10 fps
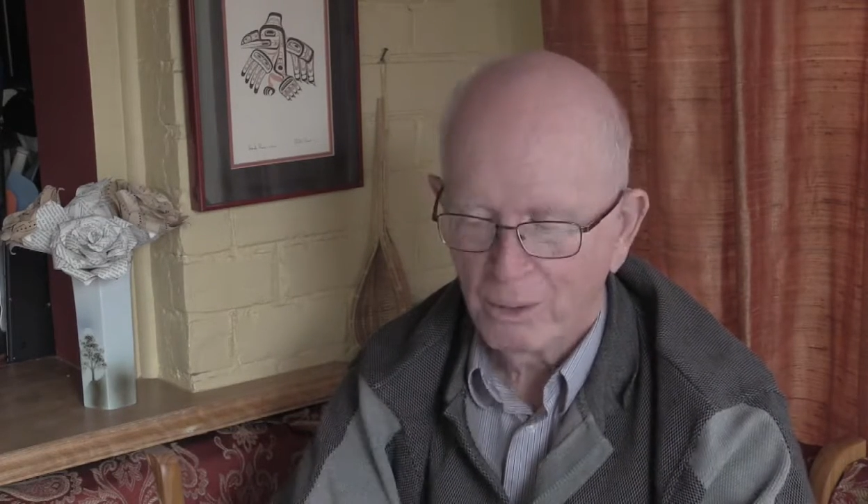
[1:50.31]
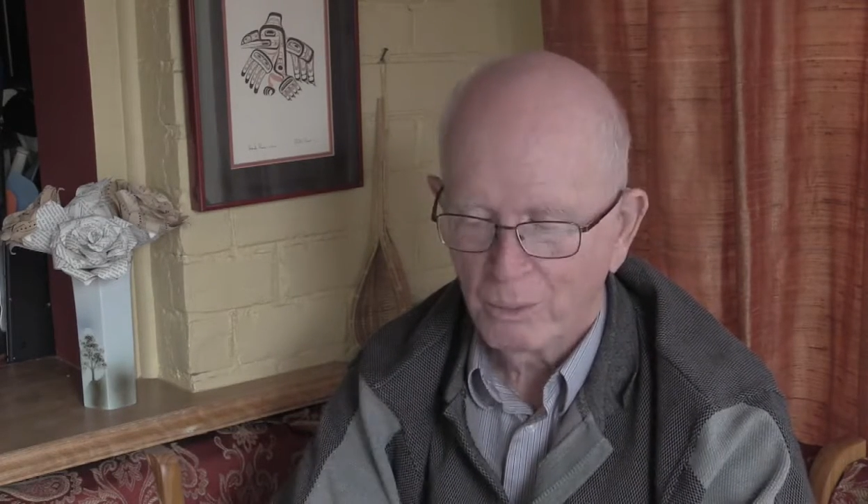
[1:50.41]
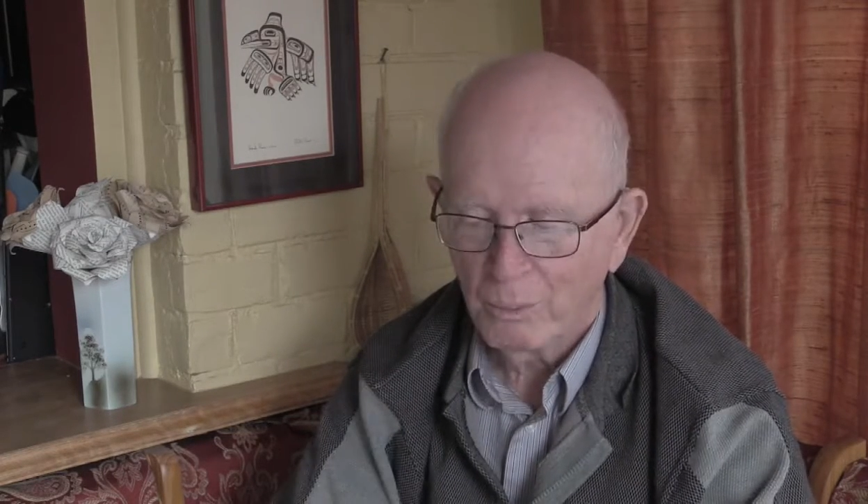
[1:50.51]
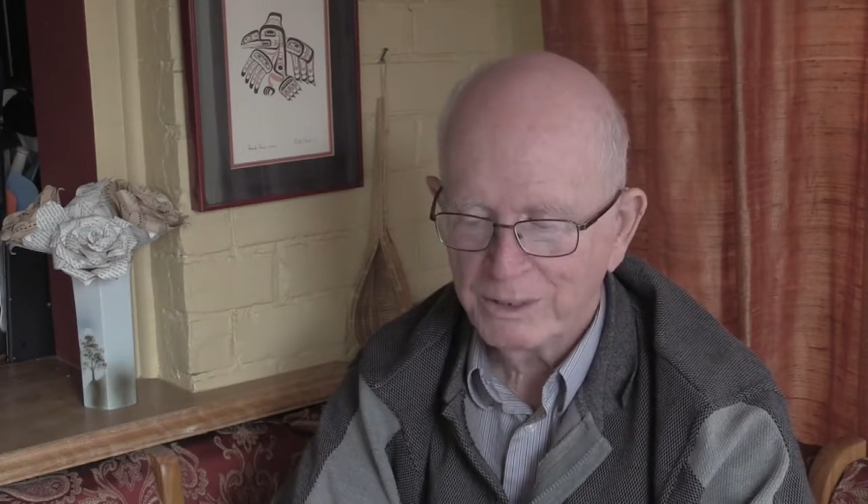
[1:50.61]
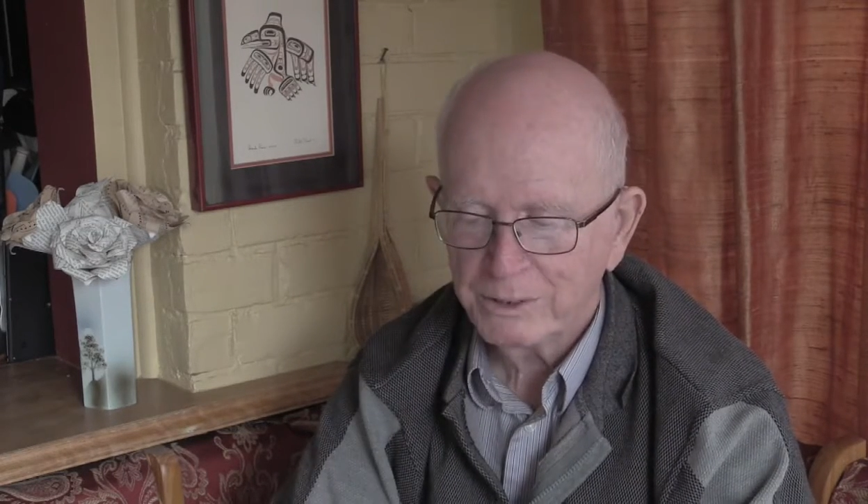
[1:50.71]

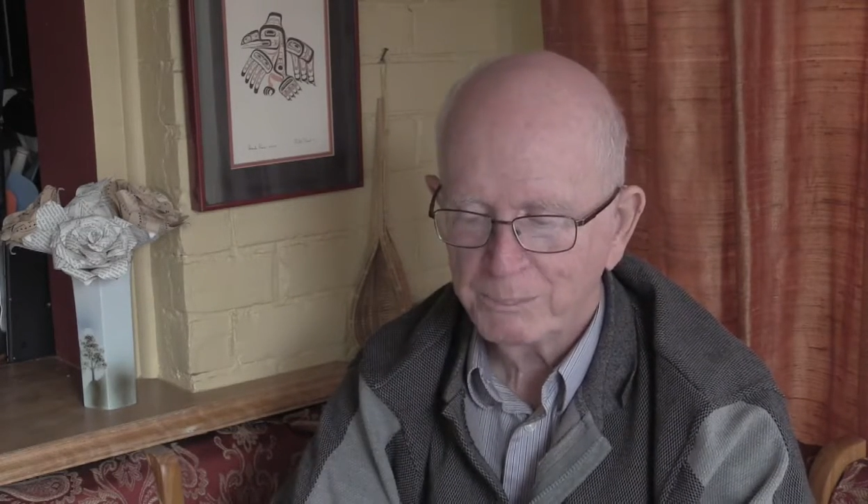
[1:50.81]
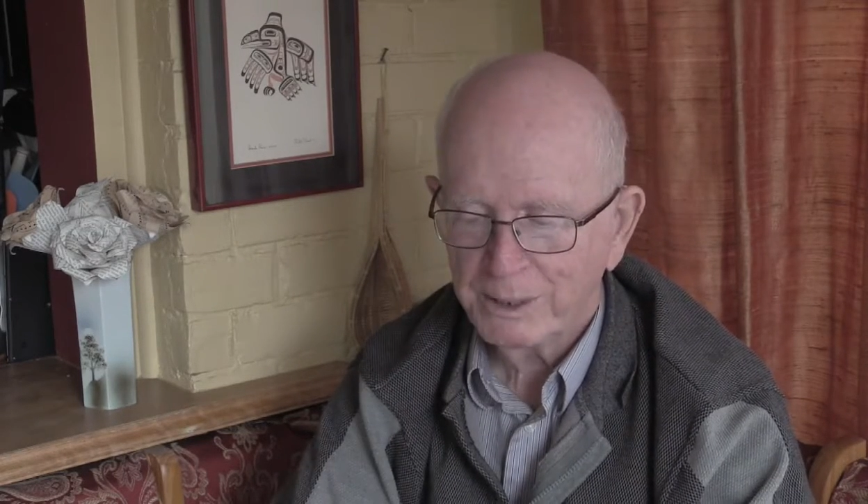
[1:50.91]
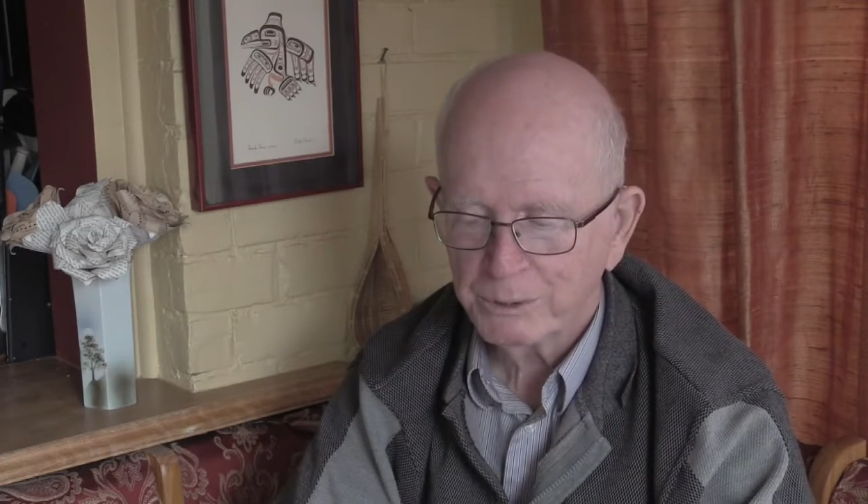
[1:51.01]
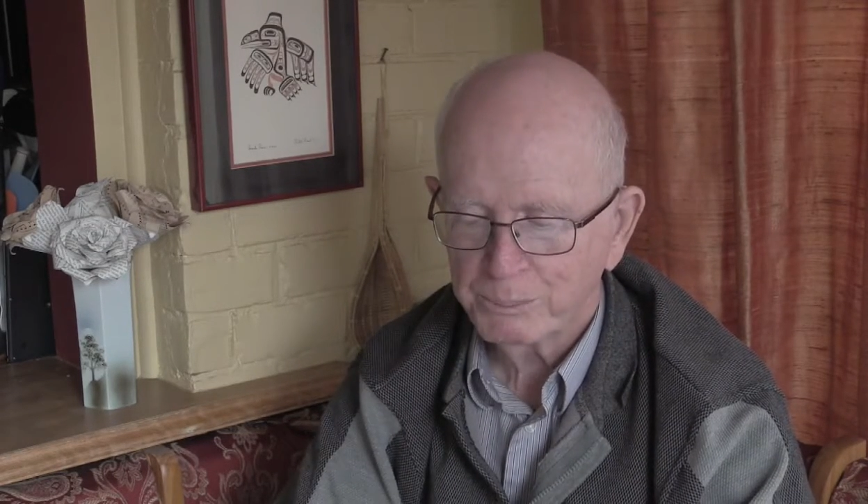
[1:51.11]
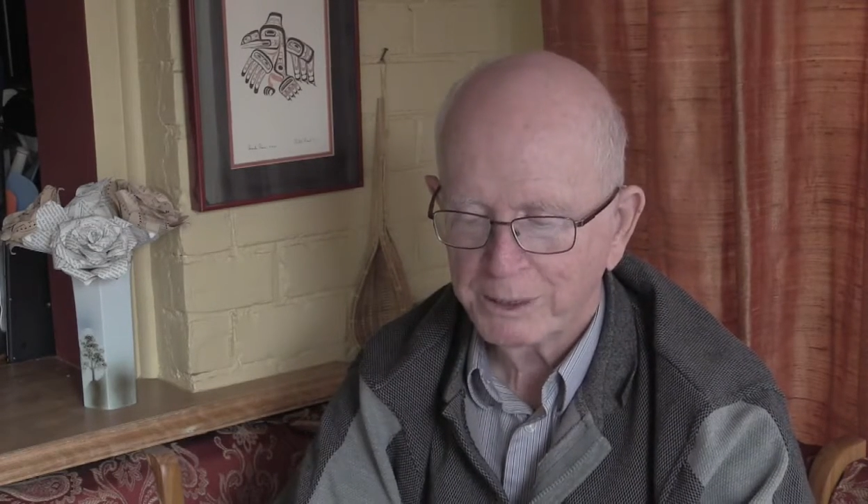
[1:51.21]
Once a
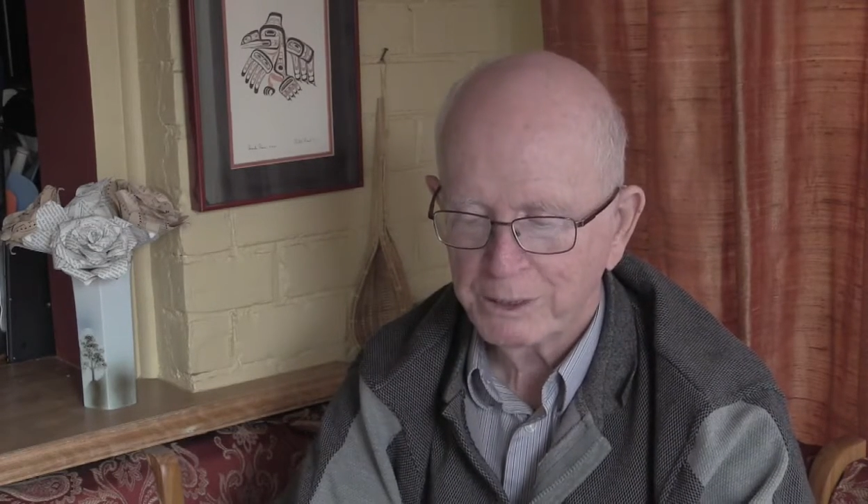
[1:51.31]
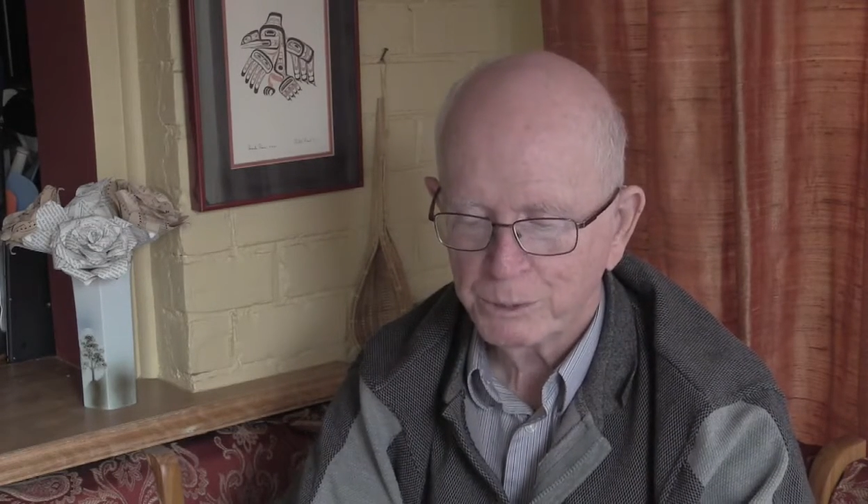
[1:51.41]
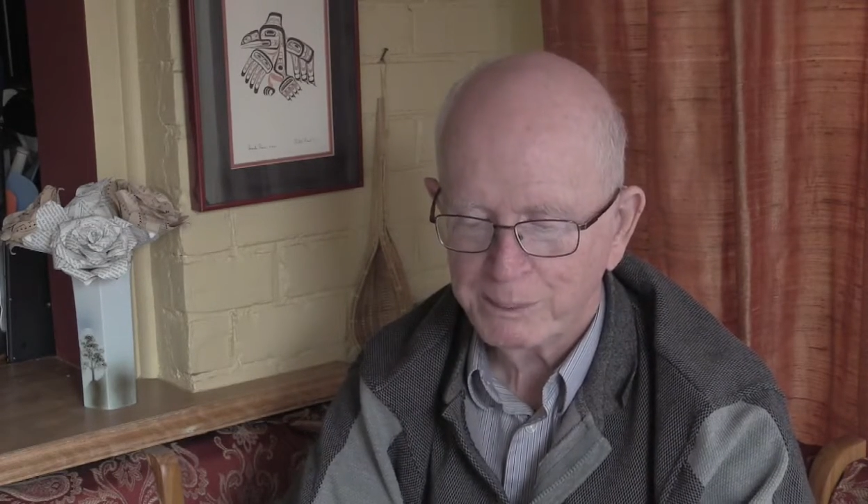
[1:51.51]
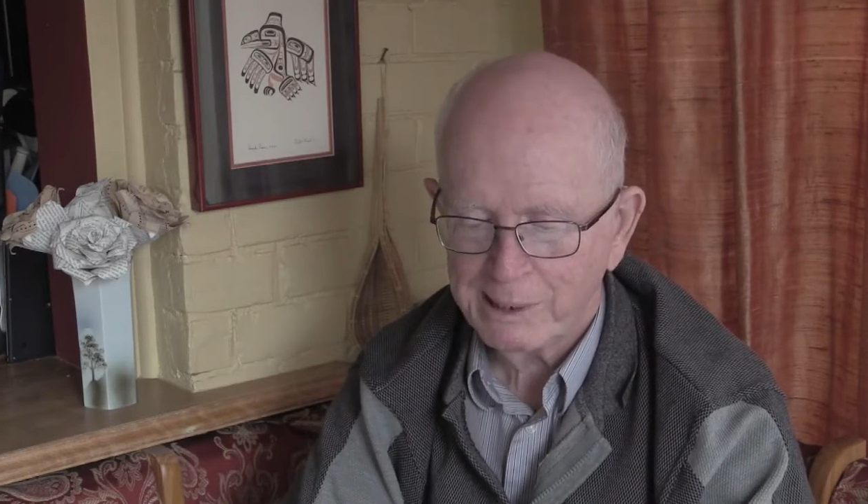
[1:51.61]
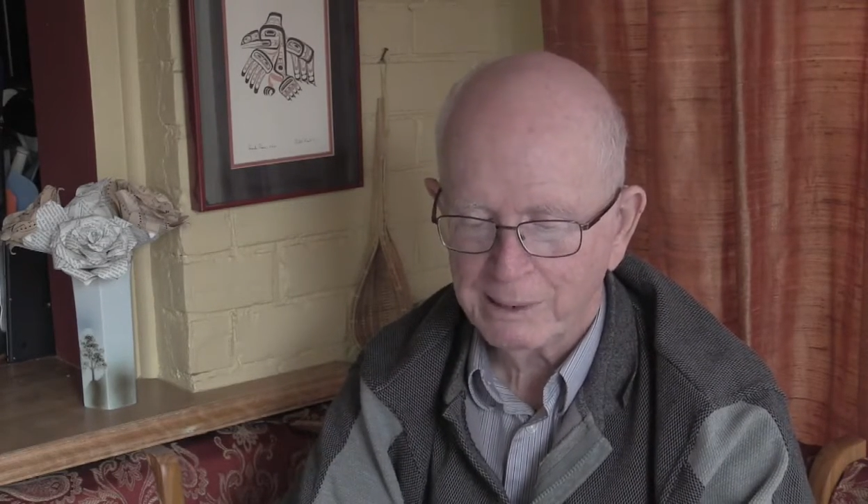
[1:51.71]
Best
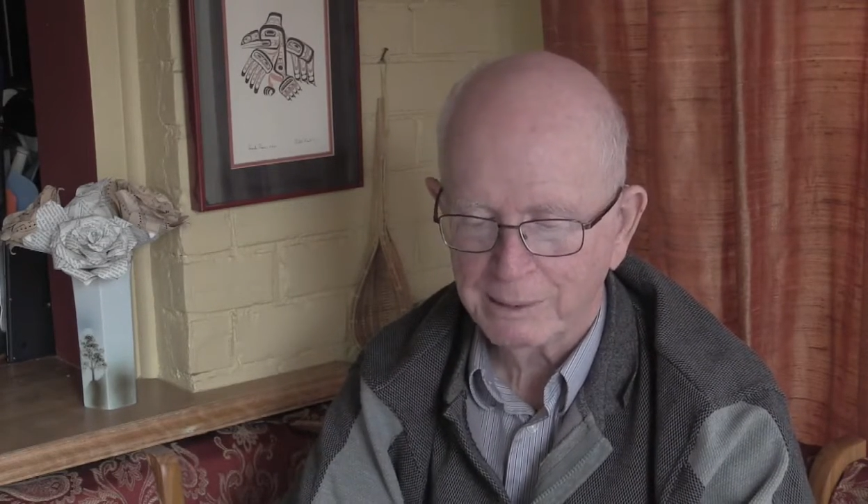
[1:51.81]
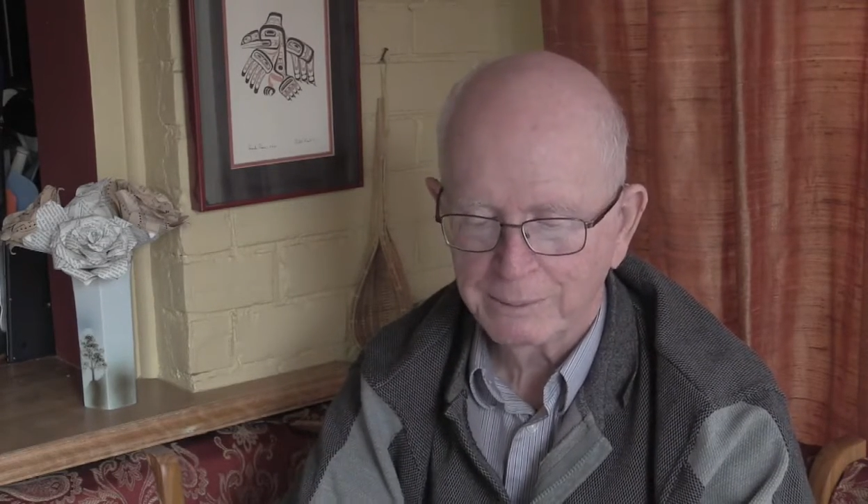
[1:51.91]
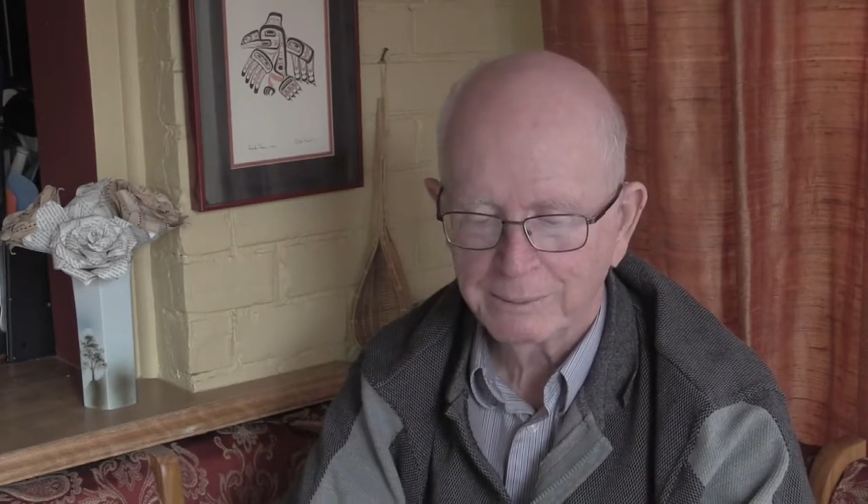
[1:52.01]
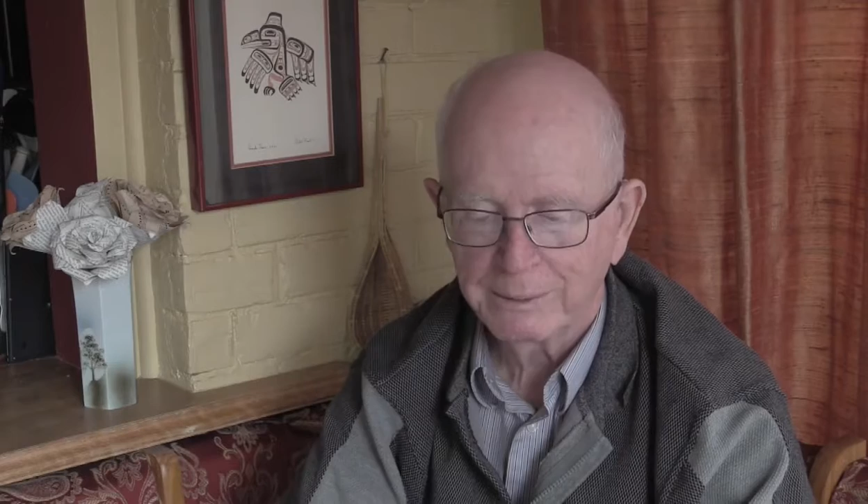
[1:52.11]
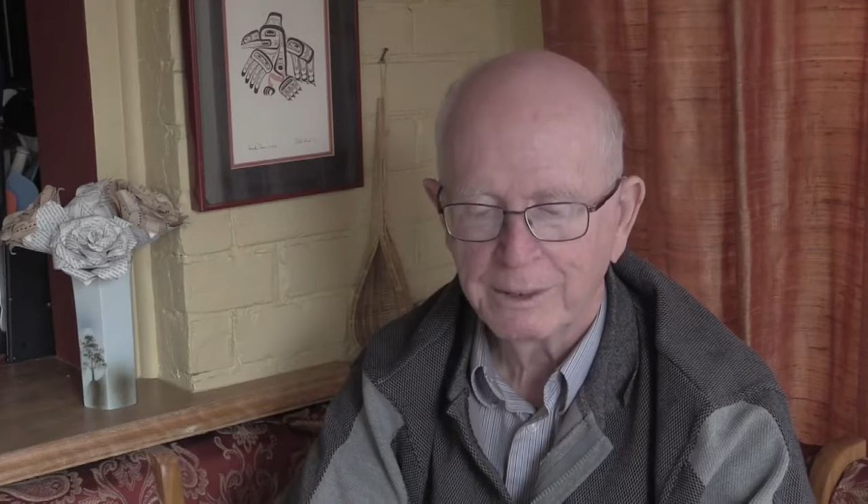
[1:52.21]
Buddies pair